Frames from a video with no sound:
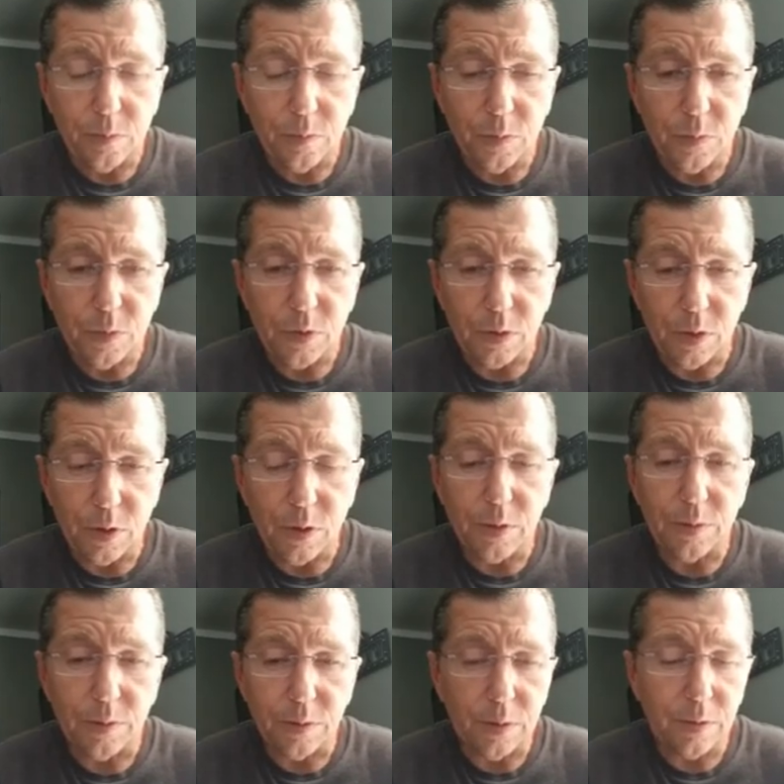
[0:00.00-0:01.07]

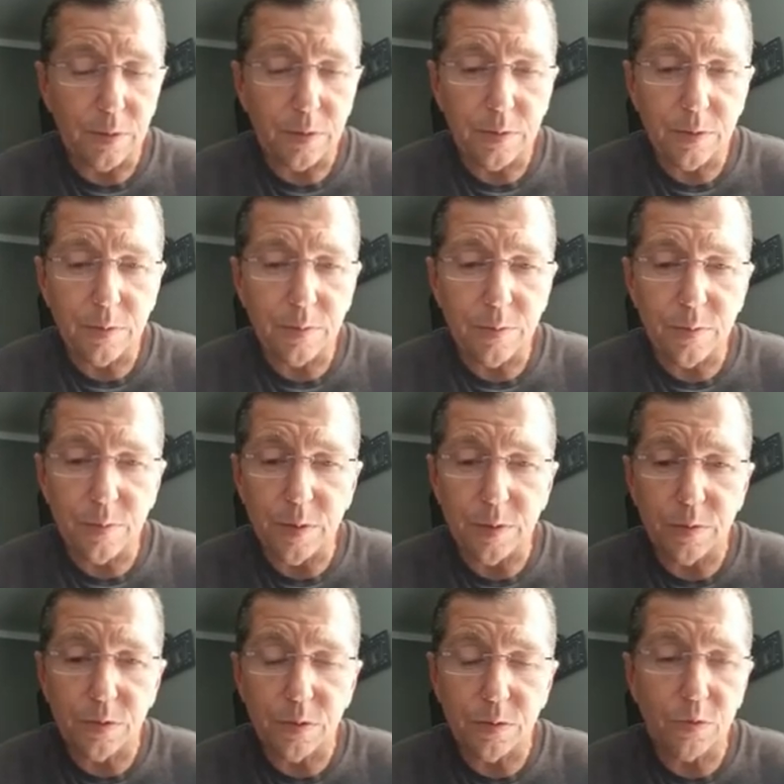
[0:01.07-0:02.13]
saw uh, you
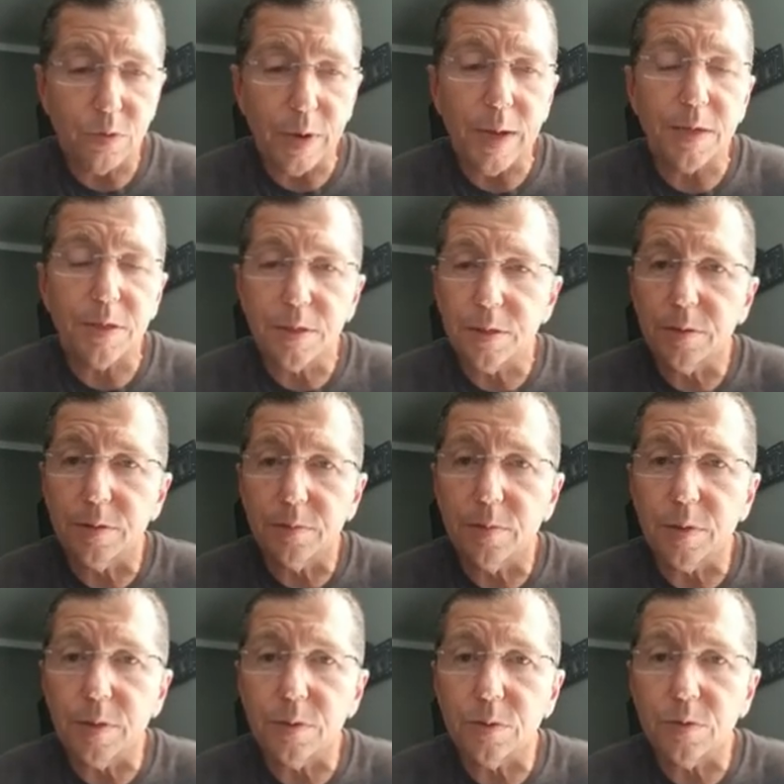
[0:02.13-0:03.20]
know some tragic
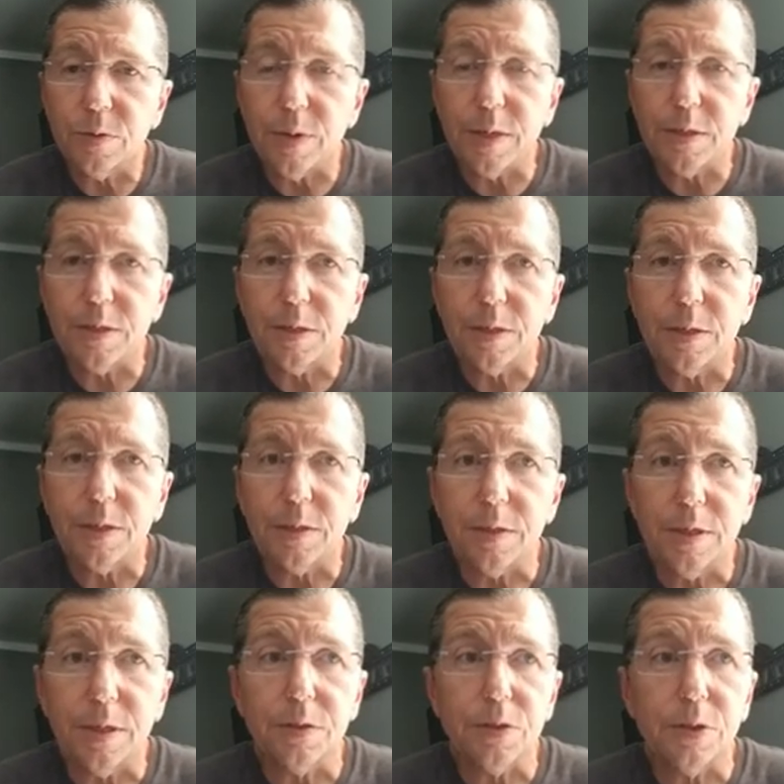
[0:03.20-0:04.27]
you know tragic uh,
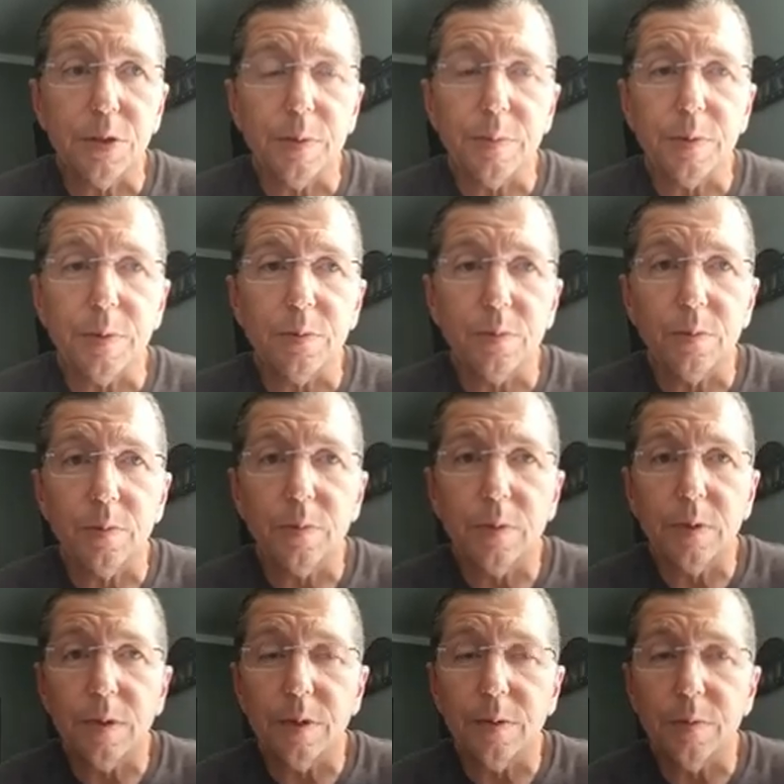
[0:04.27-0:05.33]
deaths up in
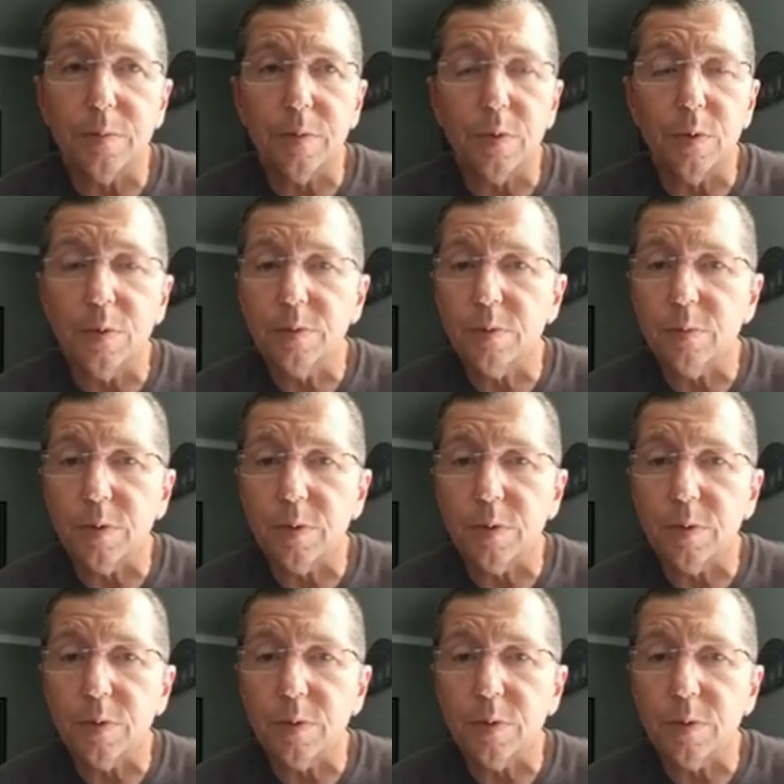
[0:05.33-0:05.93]
up north.